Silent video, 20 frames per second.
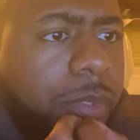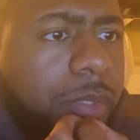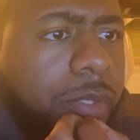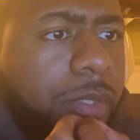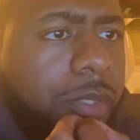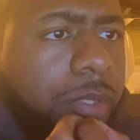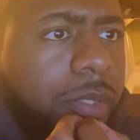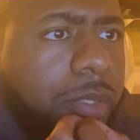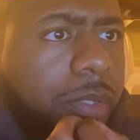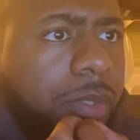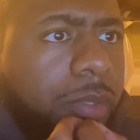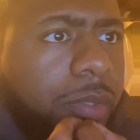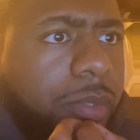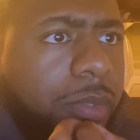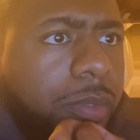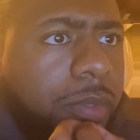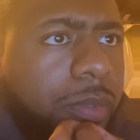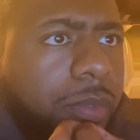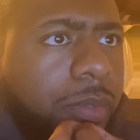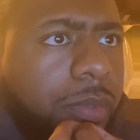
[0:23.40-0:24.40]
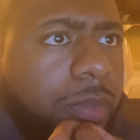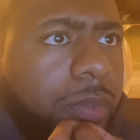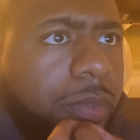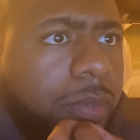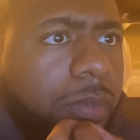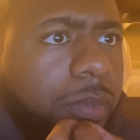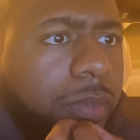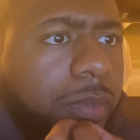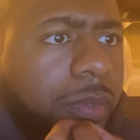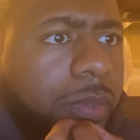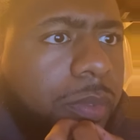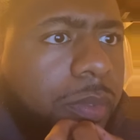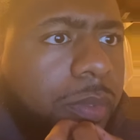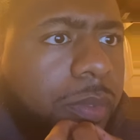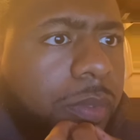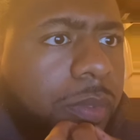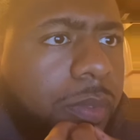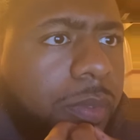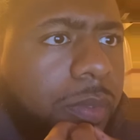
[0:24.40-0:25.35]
Nothing is said.